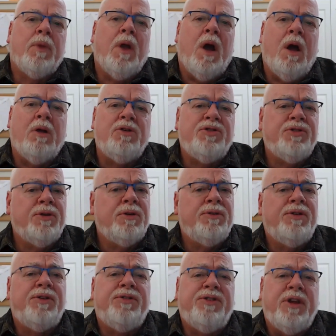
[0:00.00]
our
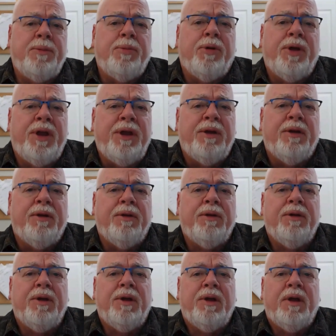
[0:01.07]
insurance is cheaper here
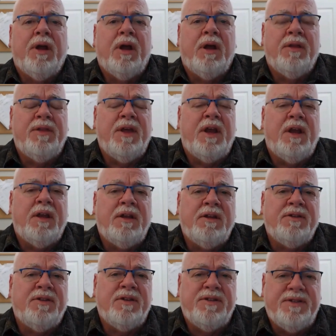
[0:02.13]
uh, than it
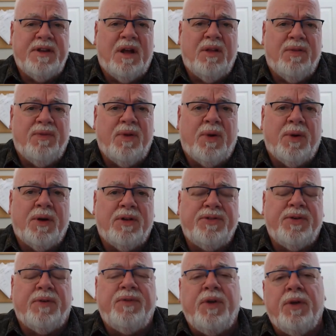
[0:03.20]
is in South Florida.
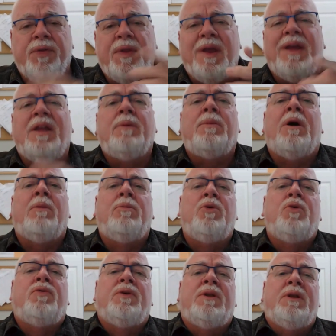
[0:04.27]
So if you're thinking about
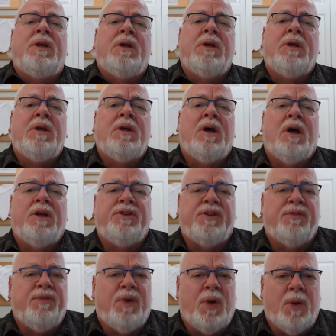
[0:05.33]
moving uh, to
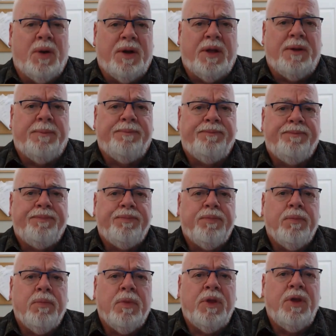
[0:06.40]
Florida,
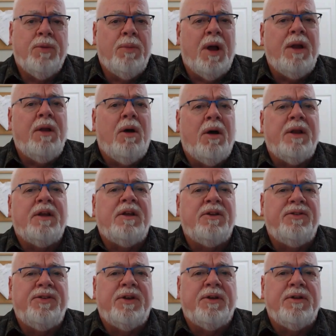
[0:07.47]
you might ought to
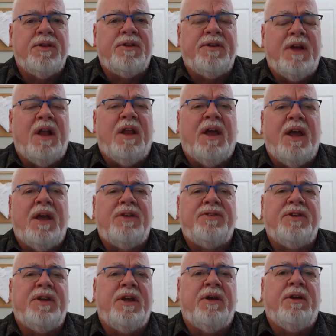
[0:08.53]
consider the
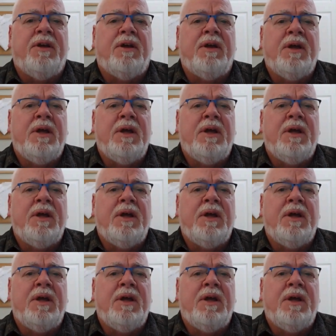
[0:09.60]
Tallahassee area